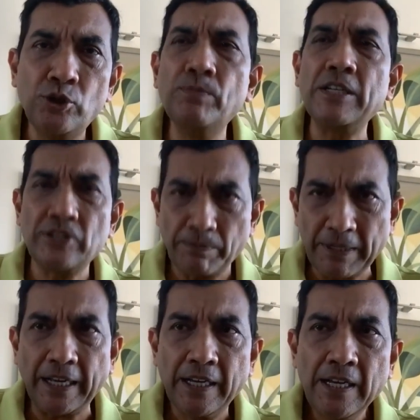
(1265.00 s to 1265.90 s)
too much
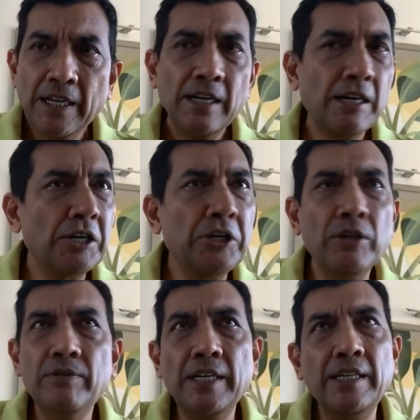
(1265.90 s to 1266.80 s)
supply uh,
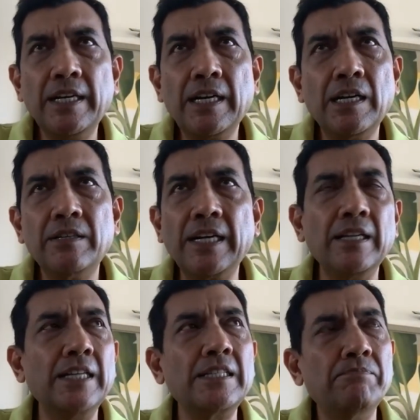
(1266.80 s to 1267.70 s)
they, they are let,
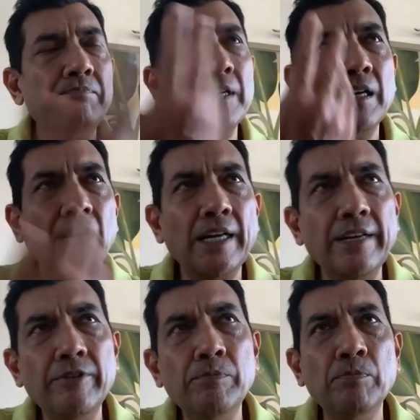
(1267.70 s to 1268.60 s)
us say i
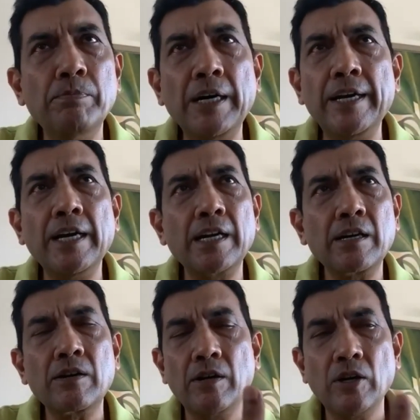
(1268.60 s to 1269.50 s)
live in mumbai
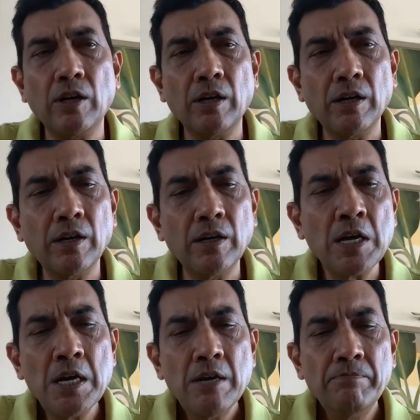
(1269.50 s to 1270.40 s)

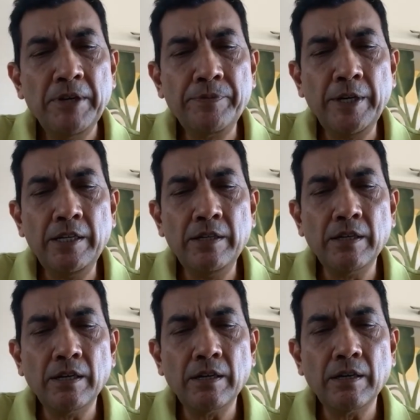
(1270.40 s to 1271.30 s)
between
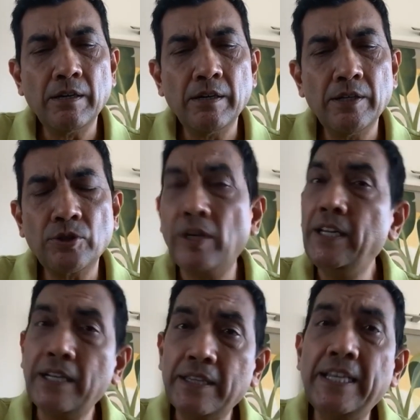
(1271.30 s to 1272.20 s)
so
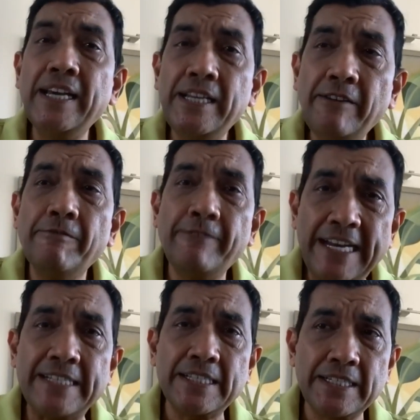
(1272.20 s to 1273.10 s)
in andheri
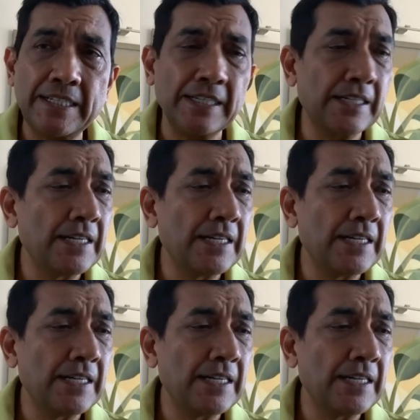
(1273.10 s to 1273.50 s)
west